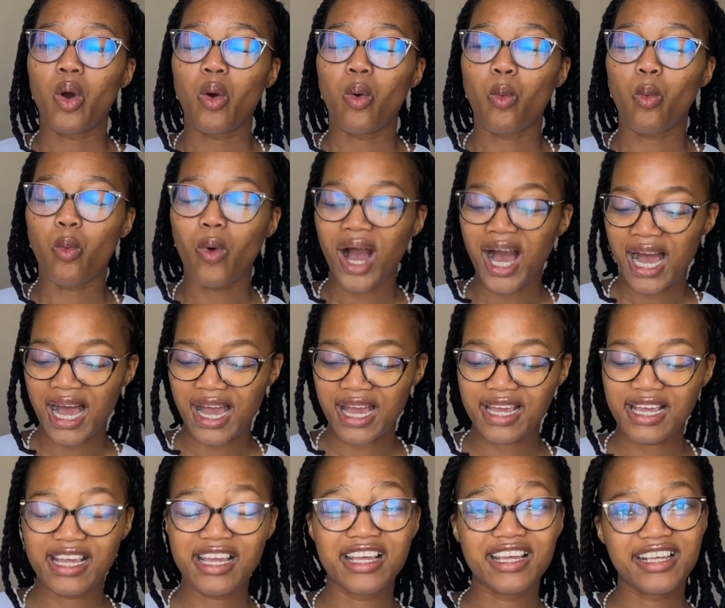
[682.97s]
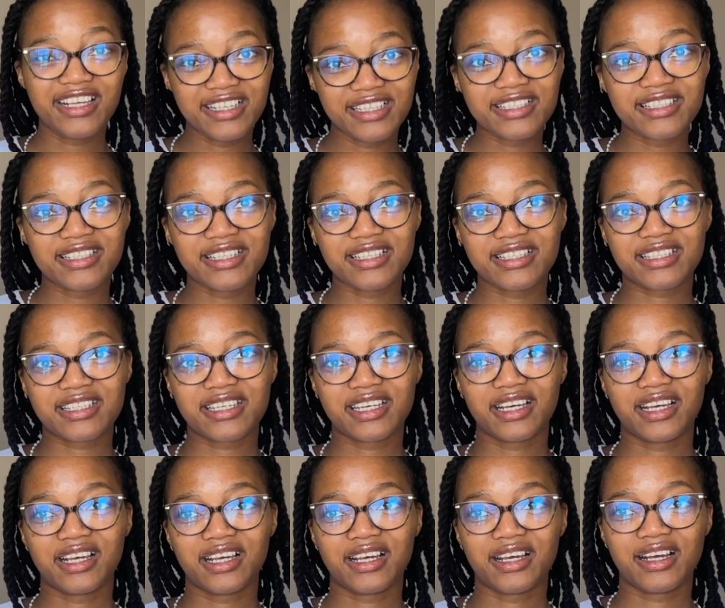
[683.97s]
why is it
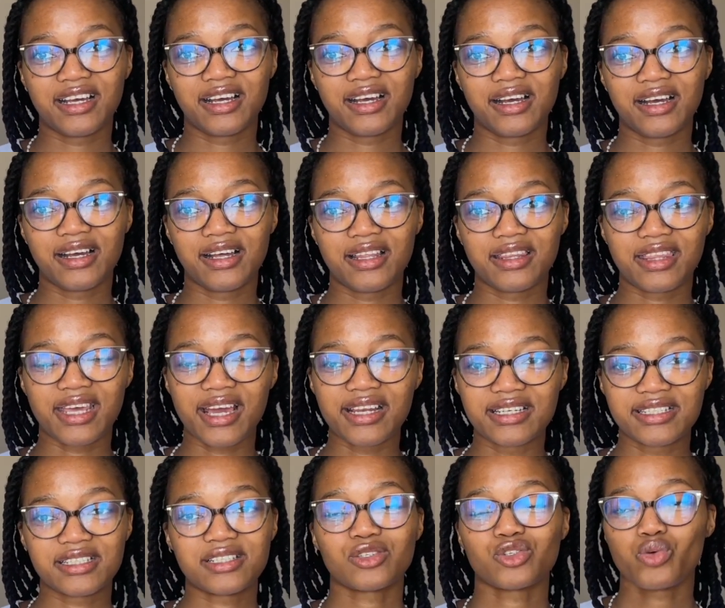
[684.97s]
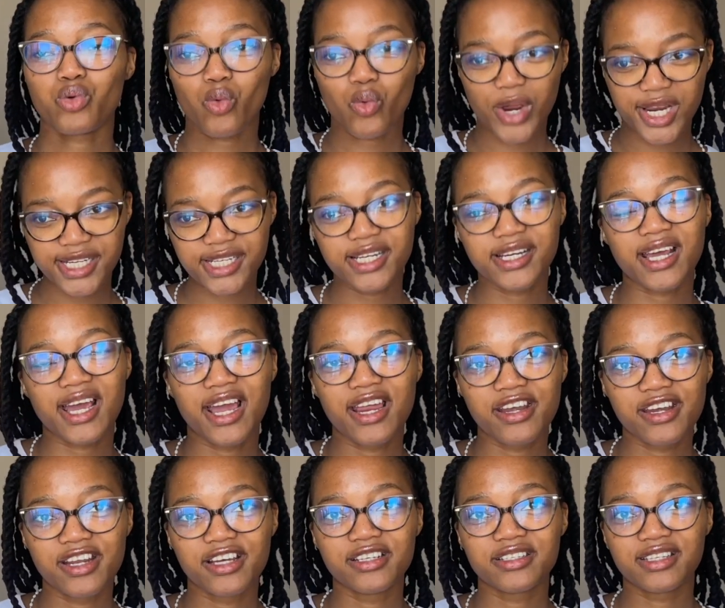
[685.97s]
that
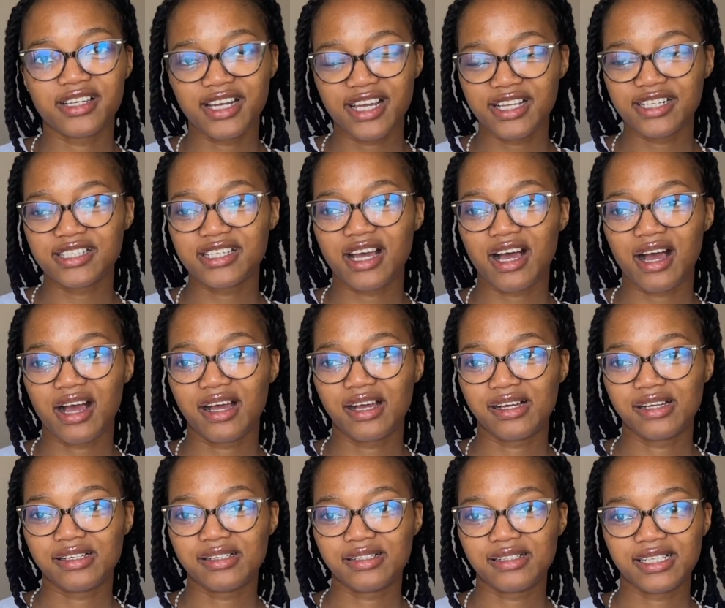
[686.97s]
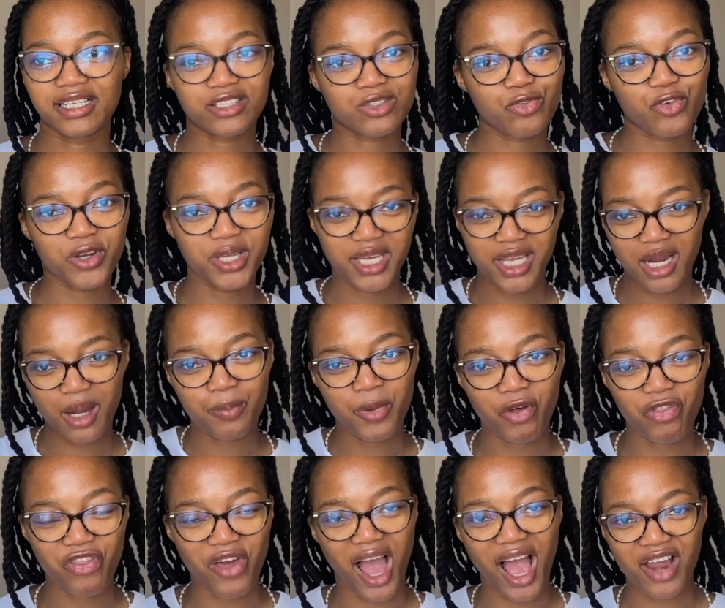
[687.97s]
29 years later, let's forget
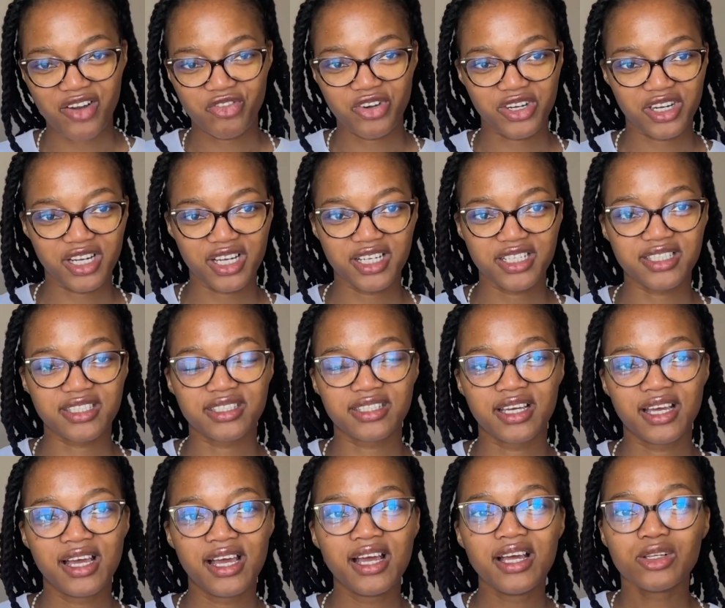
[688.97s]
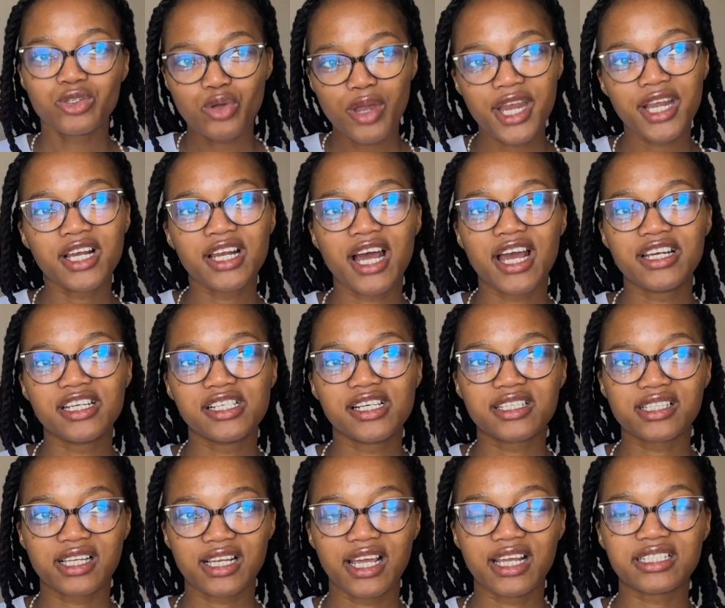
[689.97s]
about the 100 years, 29
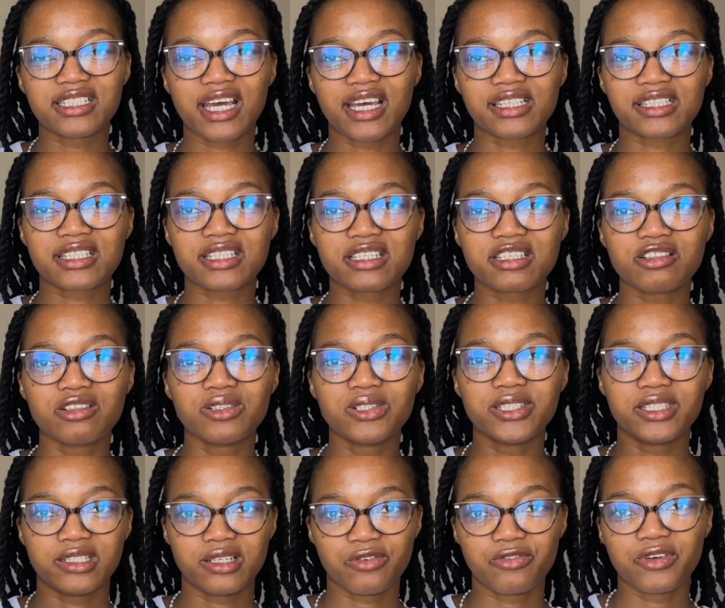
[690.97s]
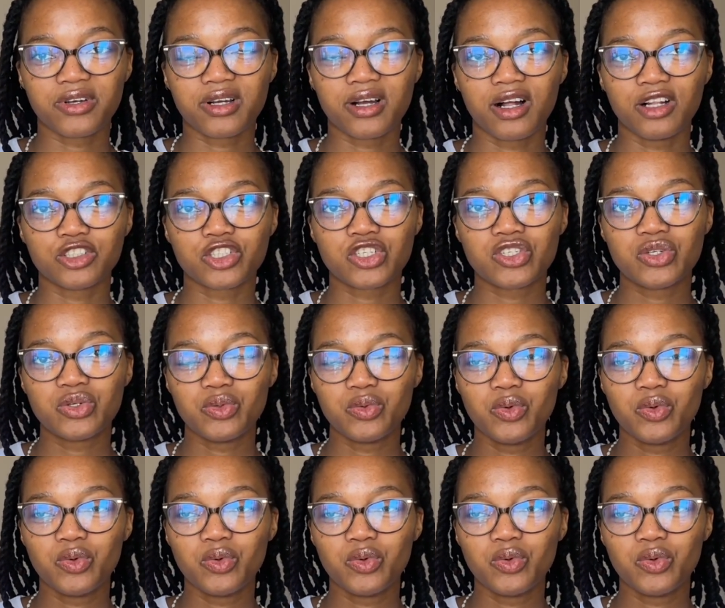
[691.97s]
years later, it's still difficult to